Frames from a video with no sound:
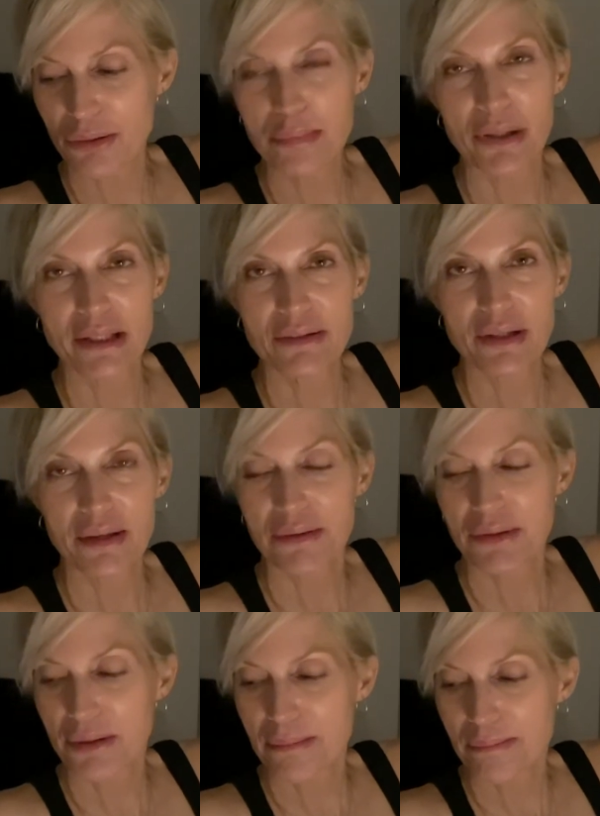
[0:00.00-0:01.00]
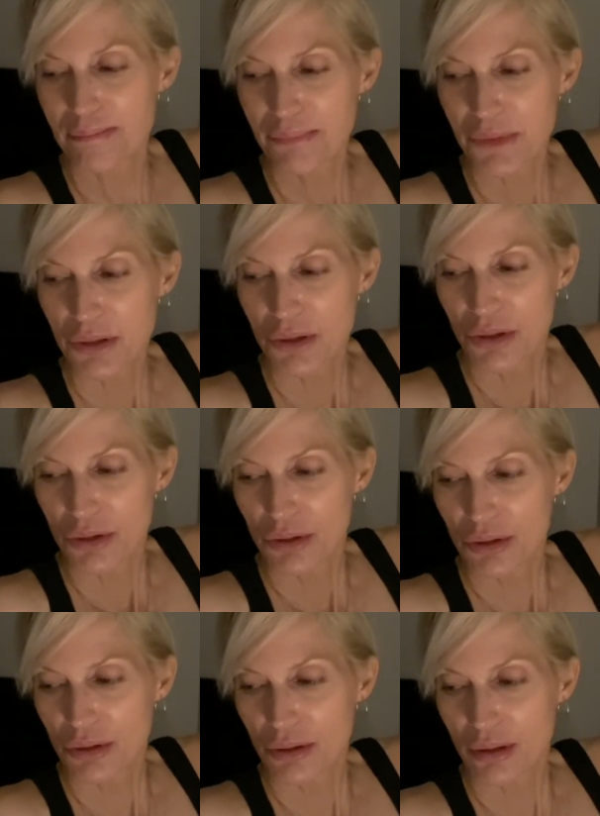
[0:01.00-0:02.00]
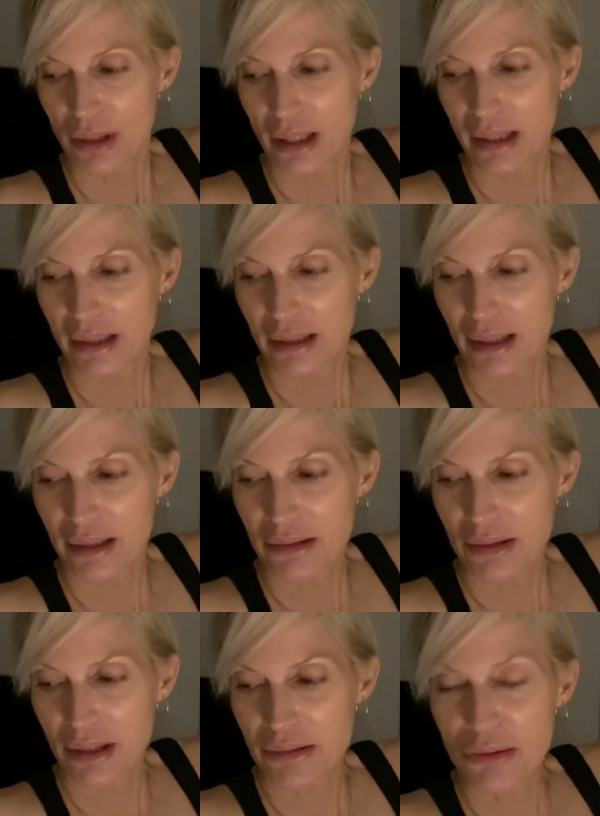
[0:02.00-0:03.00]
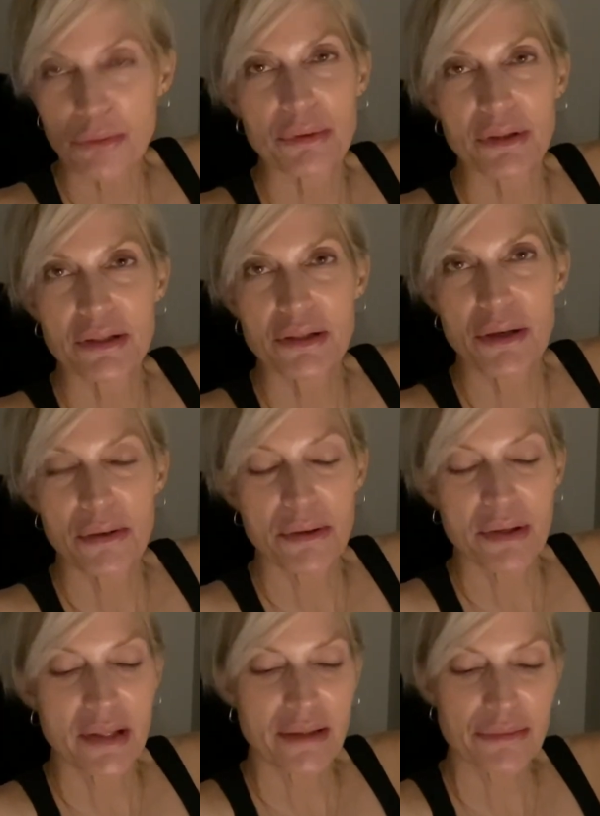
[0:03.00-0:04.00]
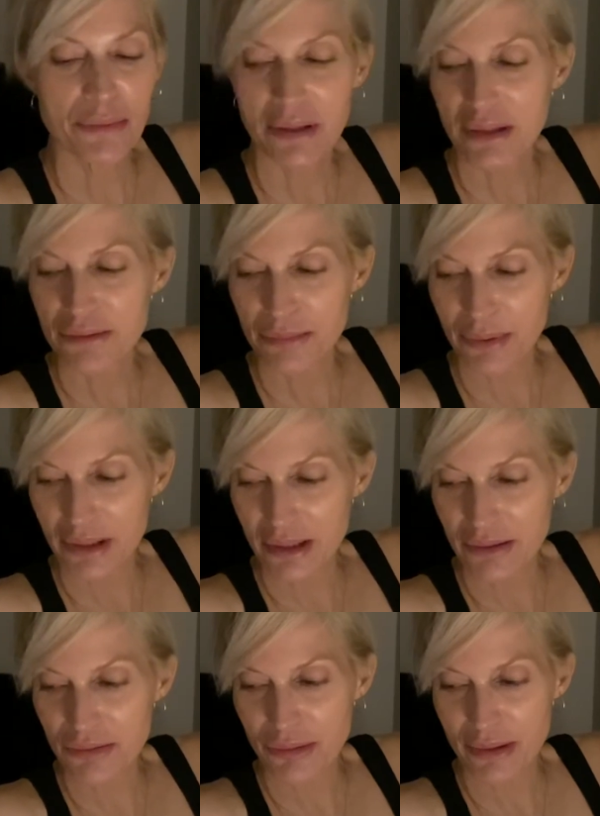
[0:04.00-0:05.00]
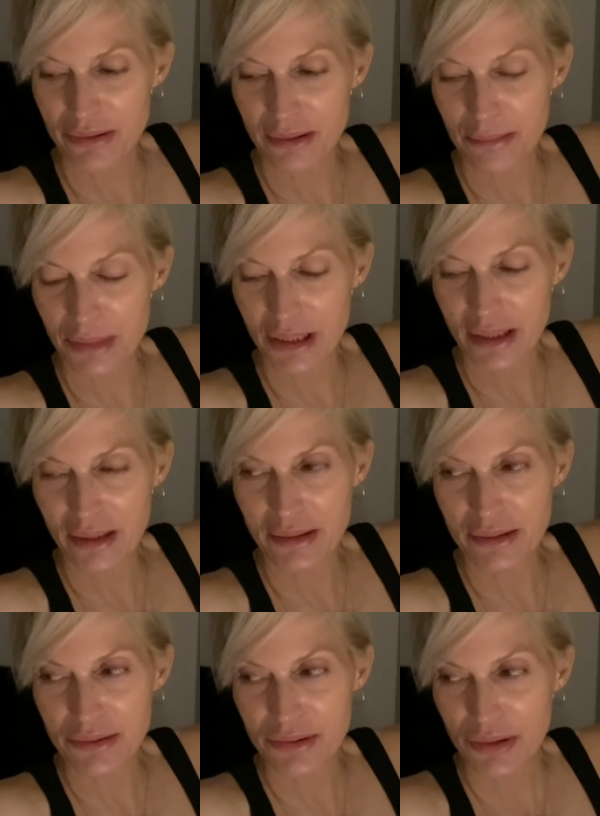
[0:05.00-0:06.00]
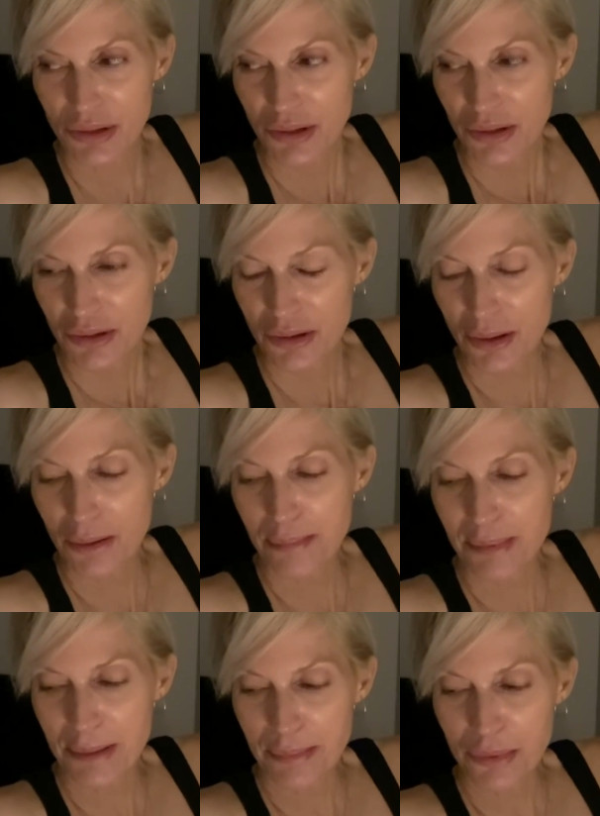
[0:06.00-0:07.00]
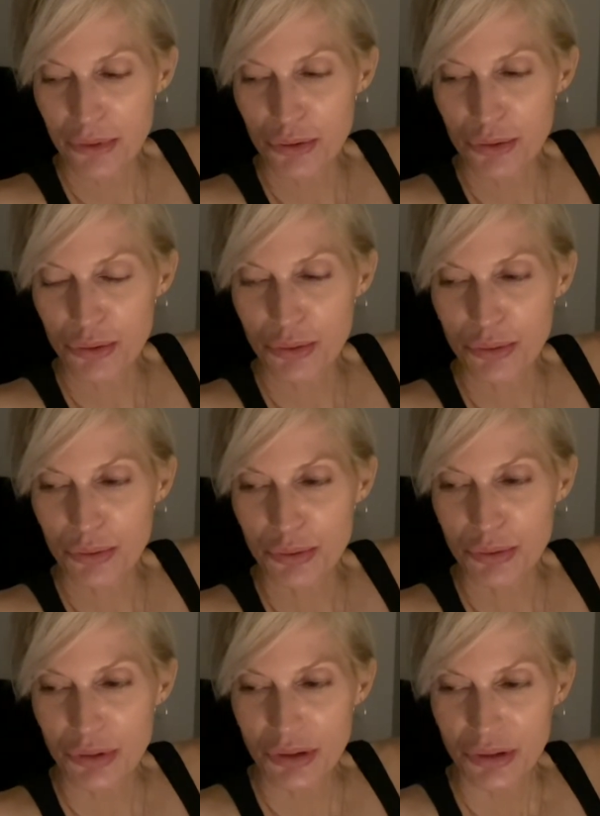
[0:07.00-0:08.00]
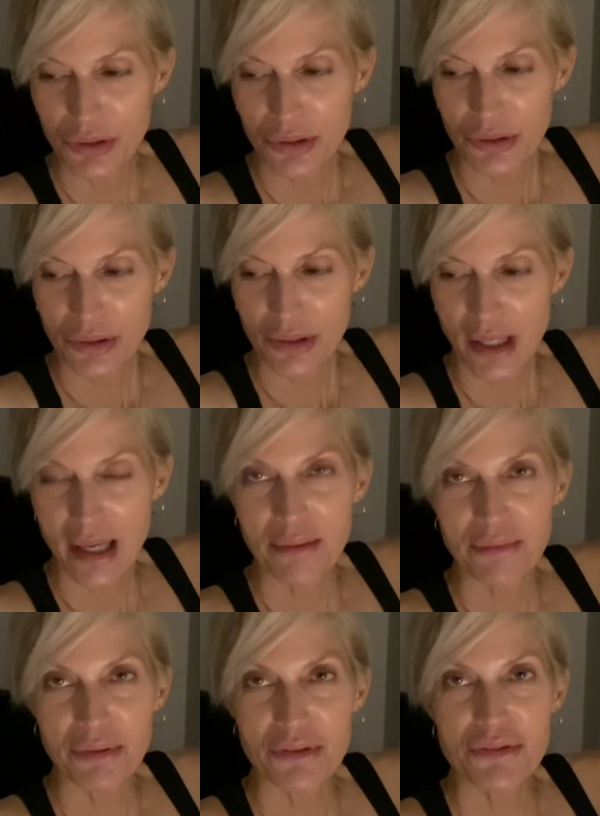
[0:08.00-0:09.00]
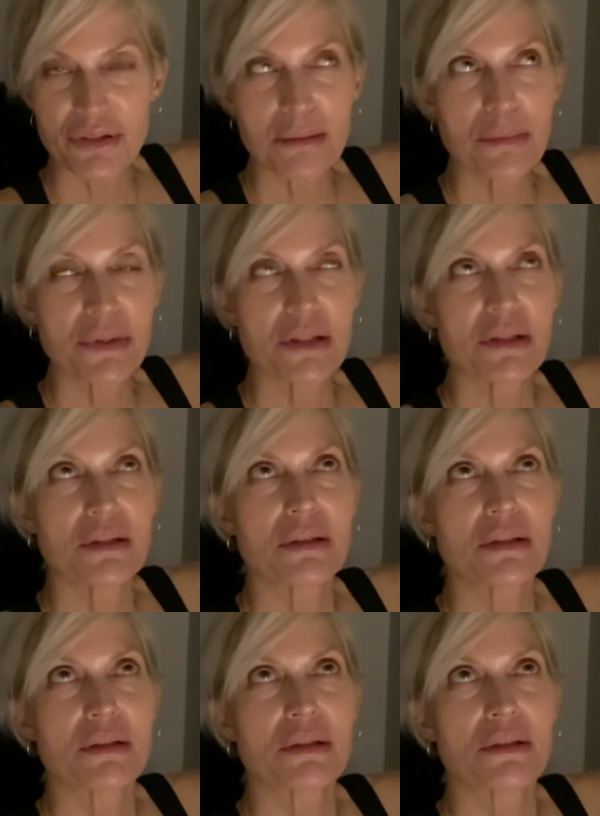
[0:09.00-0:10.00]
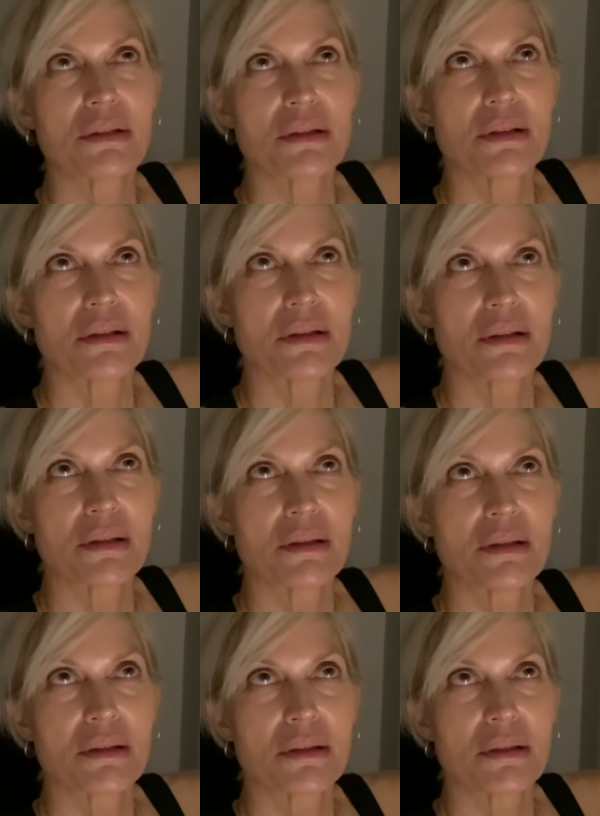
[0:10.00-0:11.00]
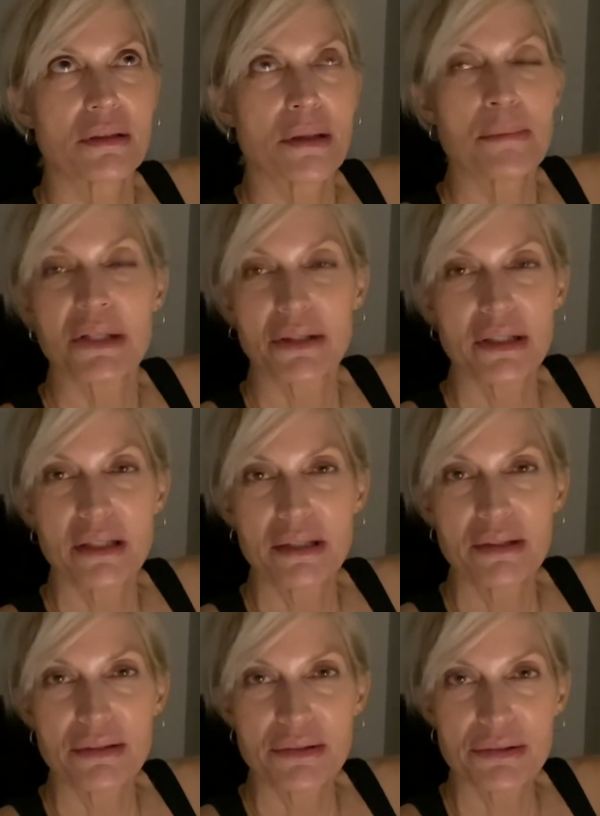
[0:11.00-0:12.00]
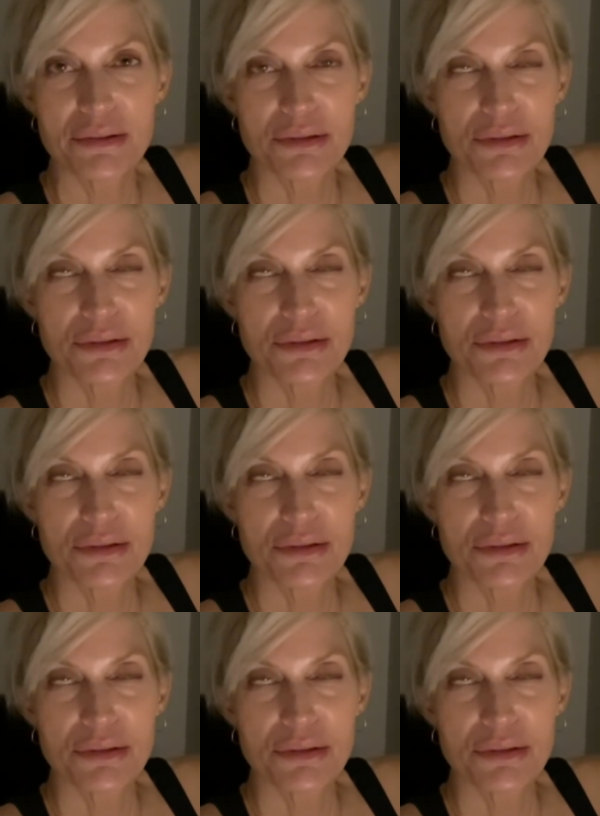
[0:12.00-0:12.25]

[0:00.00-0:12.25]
breakdown, though. I, I, I don't really know. And that's where it gets really interesting because there are people who have legitimate uh, abilities